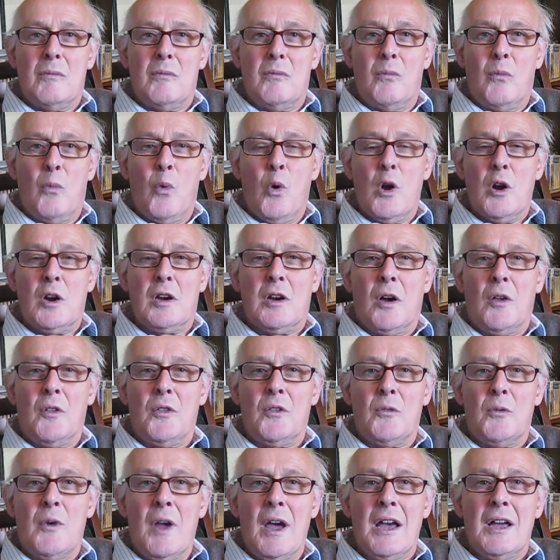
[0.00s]
work on
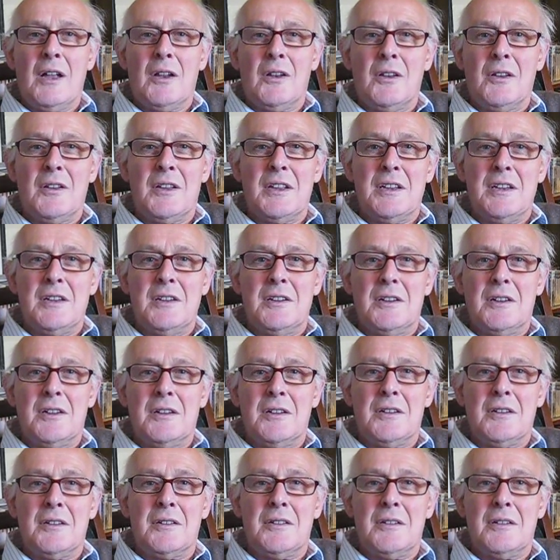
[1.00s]
the rail, the
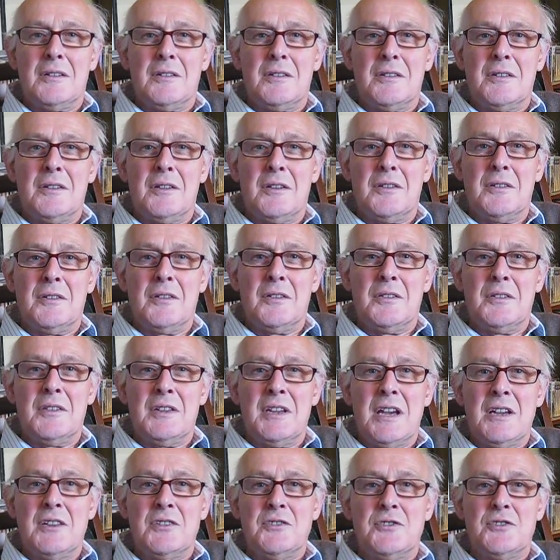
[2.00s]

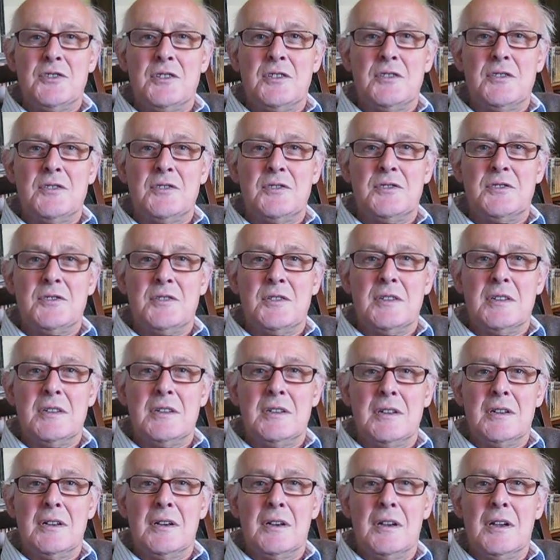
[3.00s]
engines,
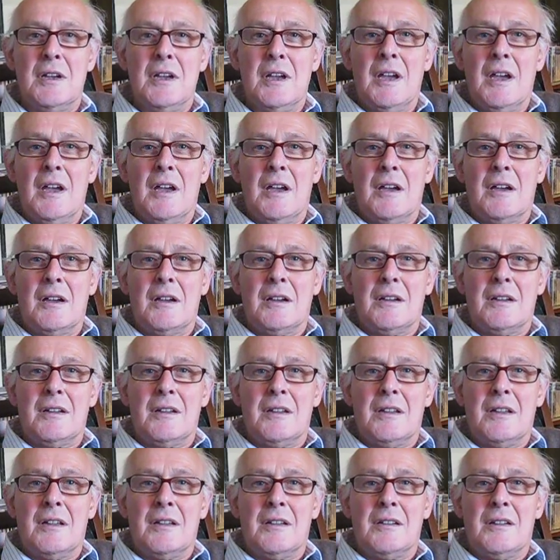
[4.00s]
the
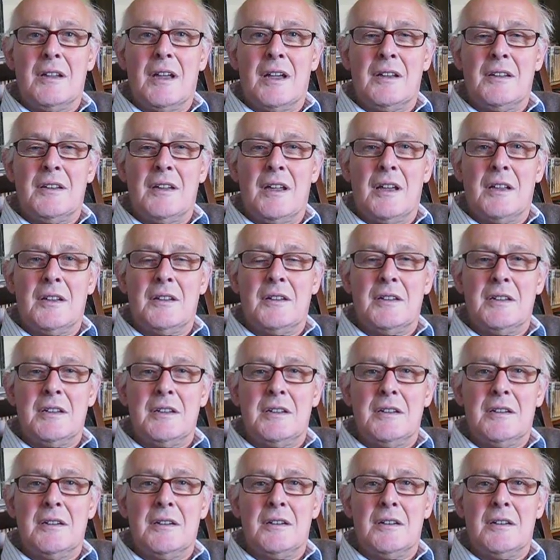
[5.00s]
and the